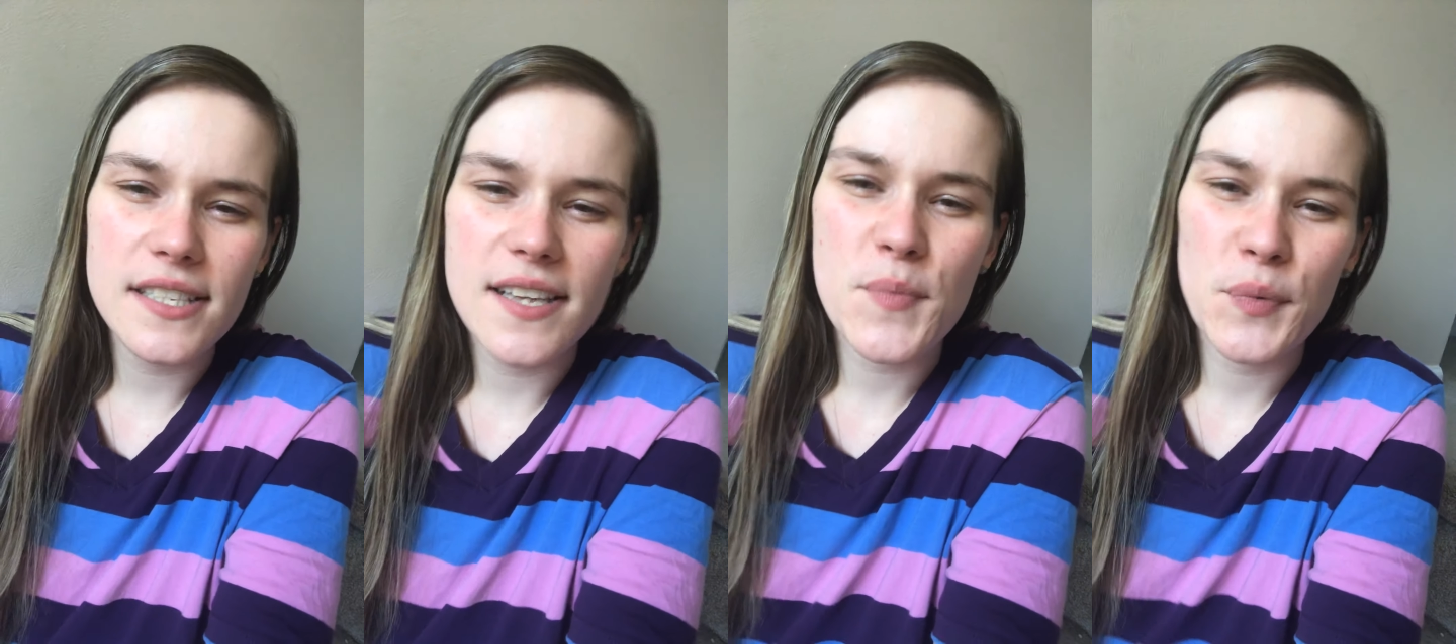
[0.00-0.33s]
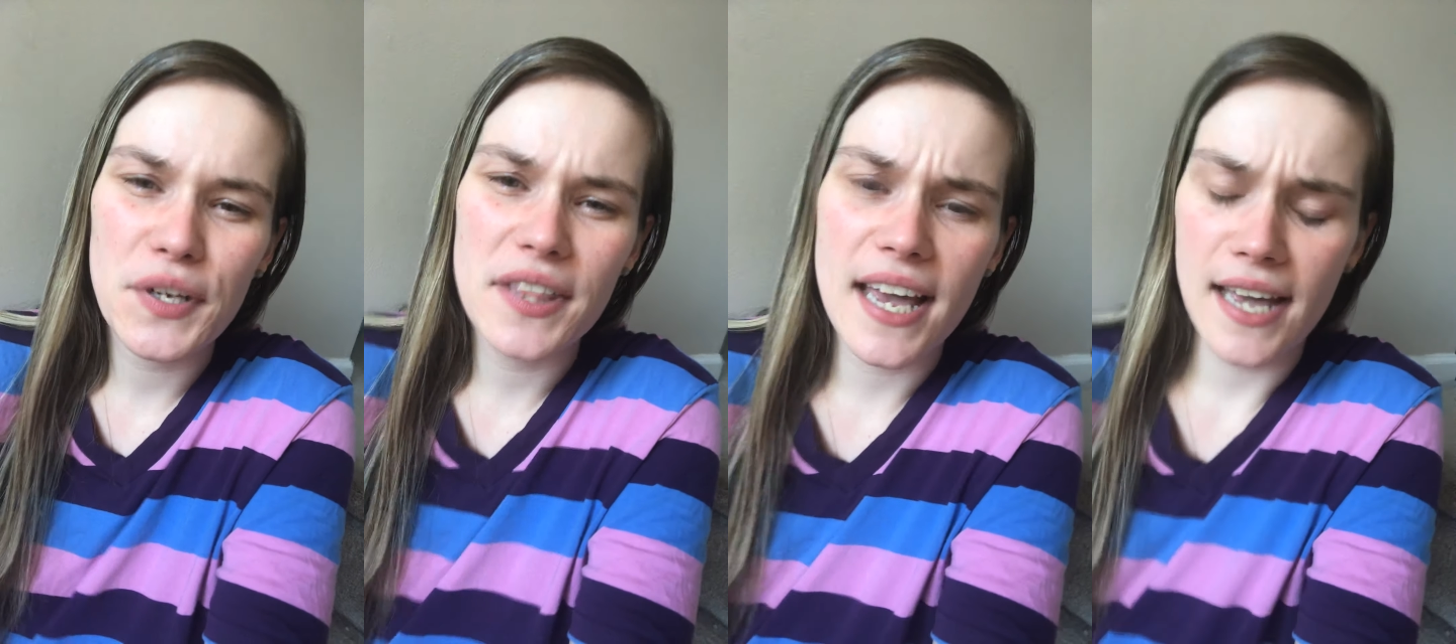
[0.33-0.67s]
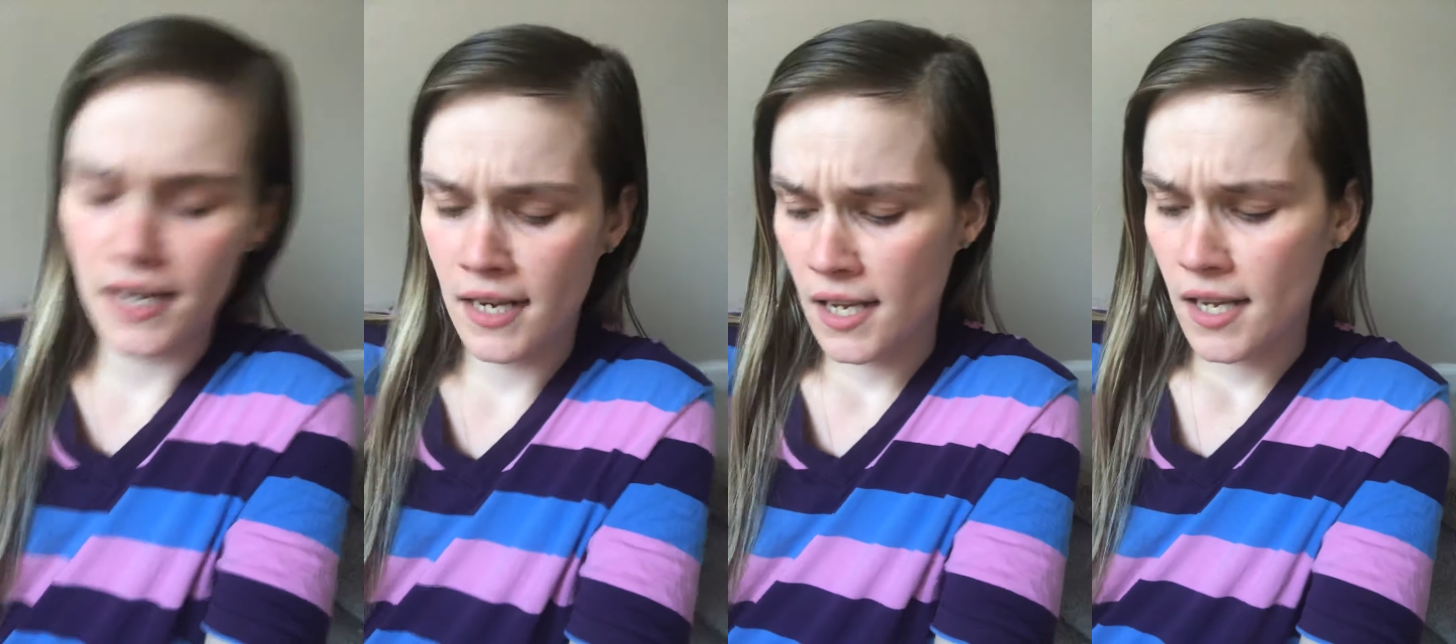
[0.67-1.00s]
somewhere
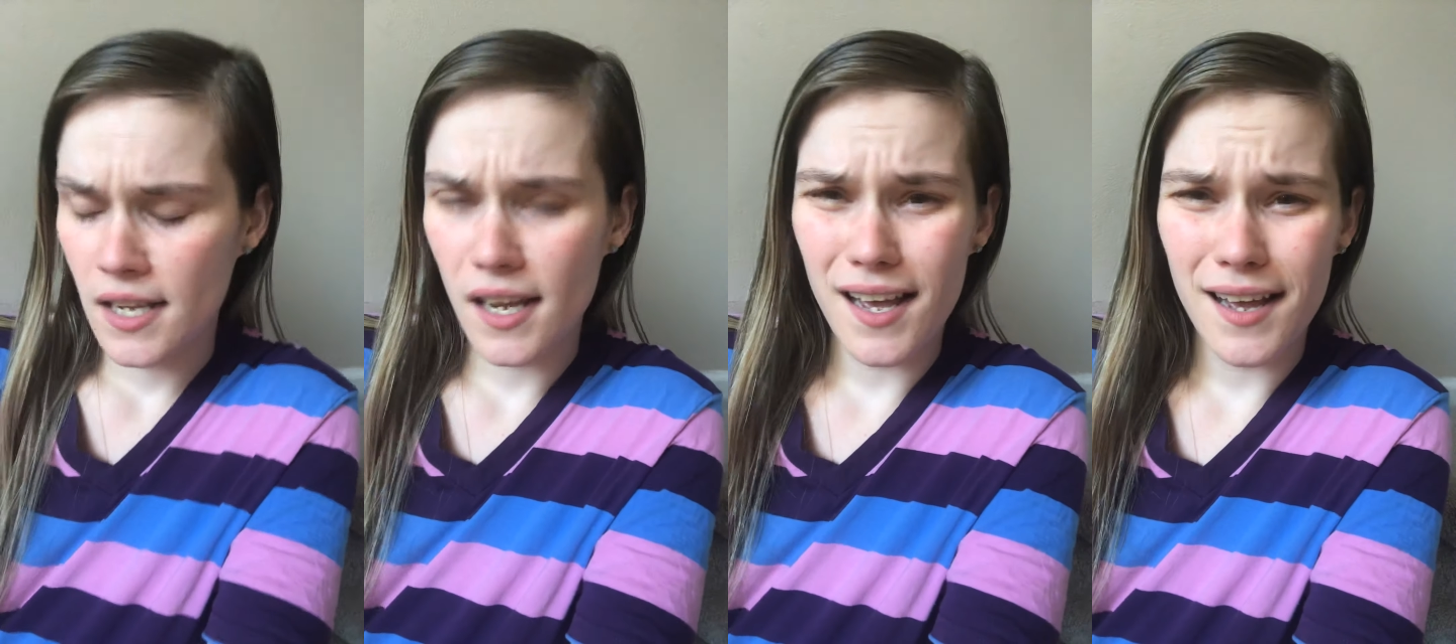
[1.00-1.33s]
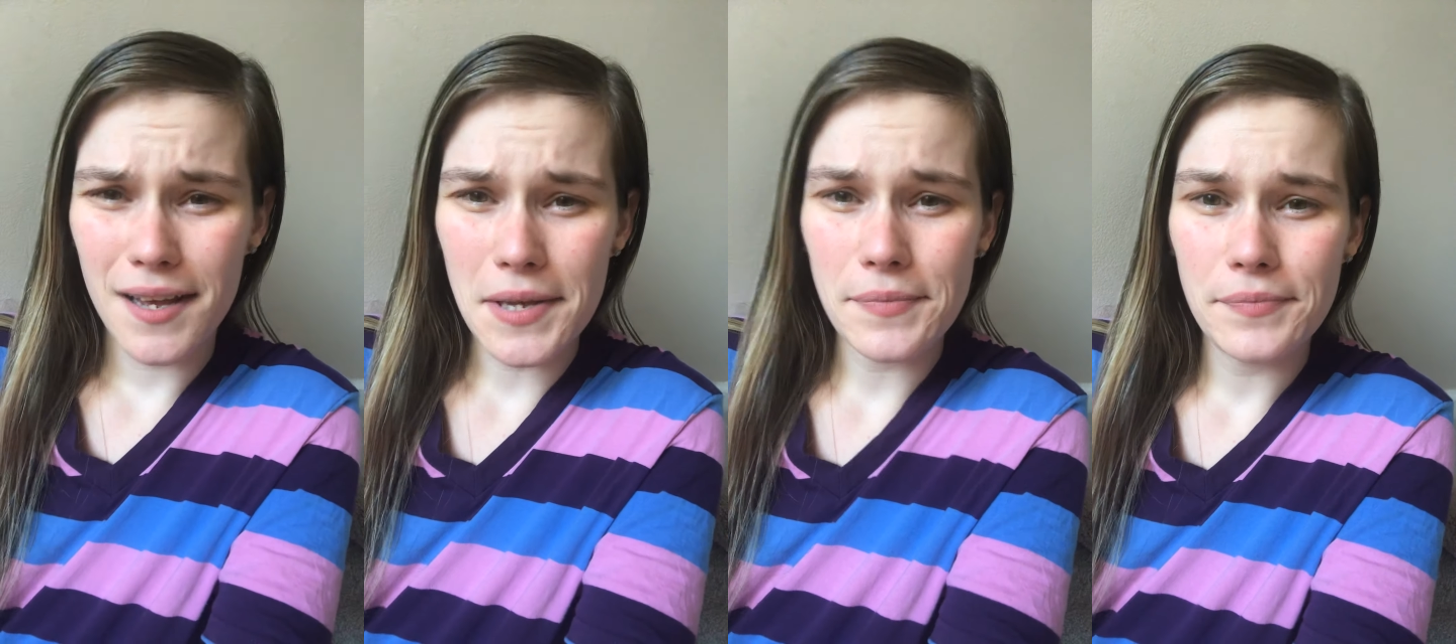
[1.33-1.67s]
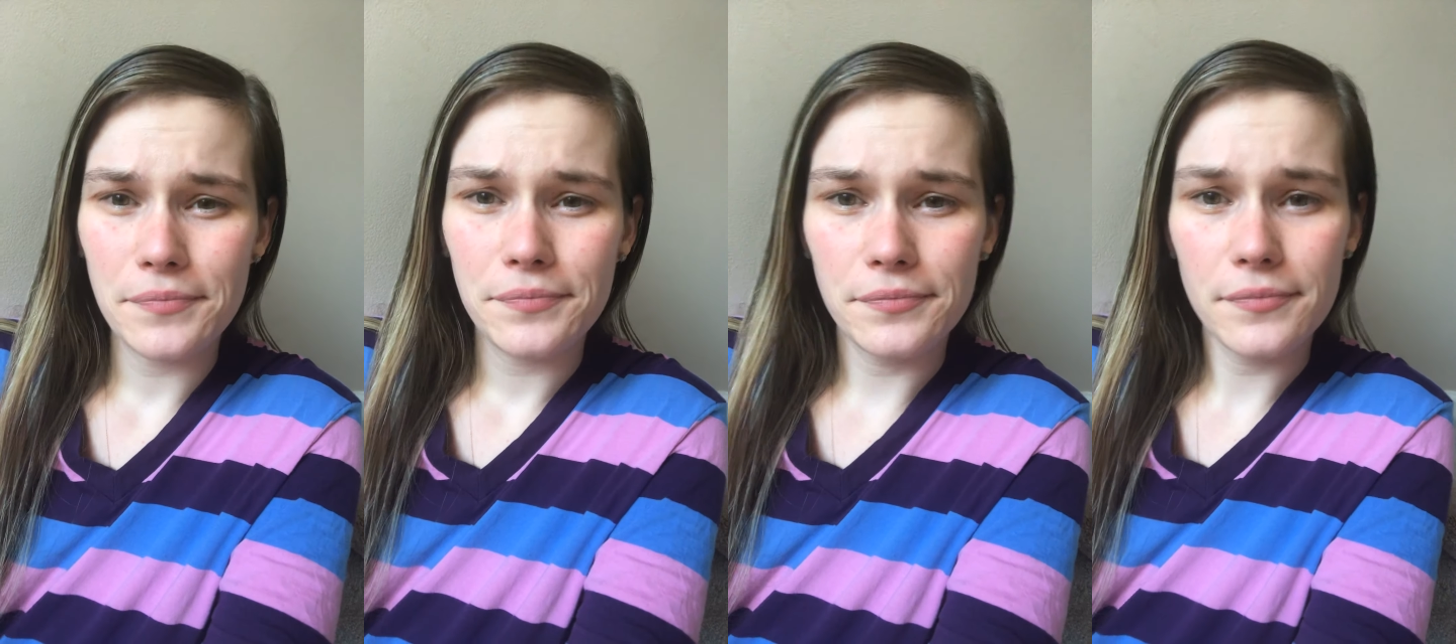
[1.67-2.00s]
that
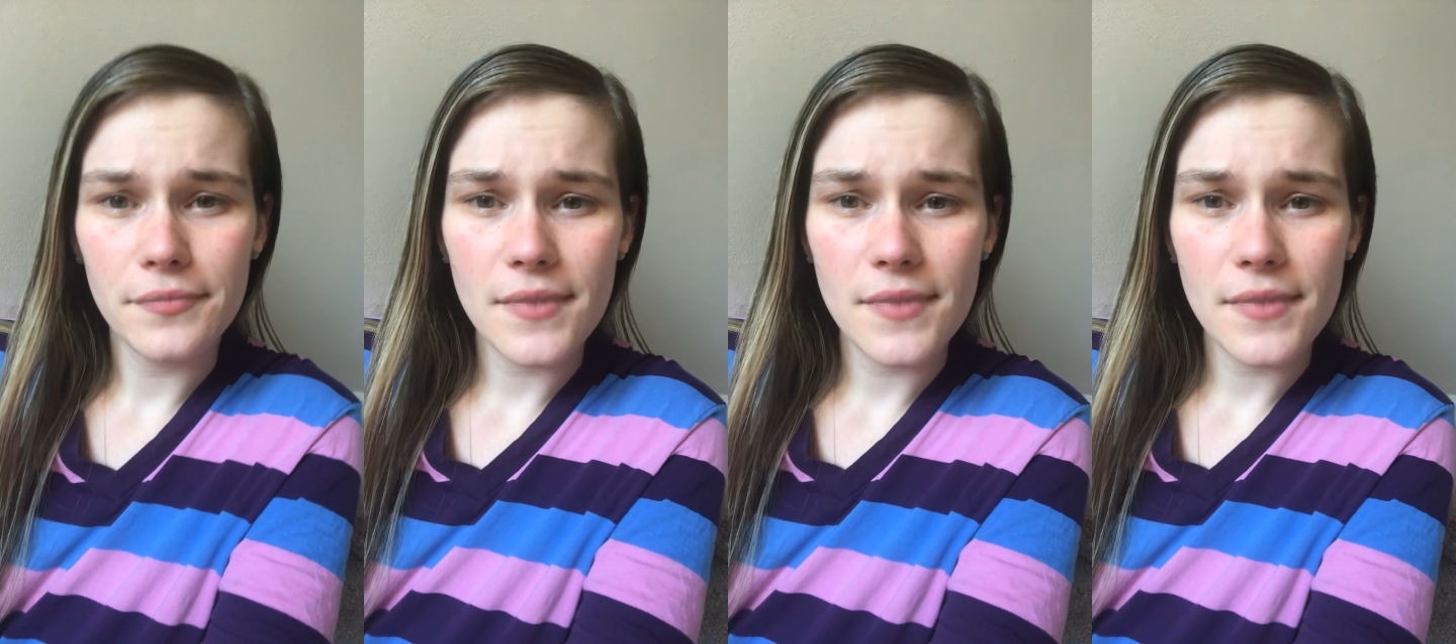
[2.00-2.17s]
um,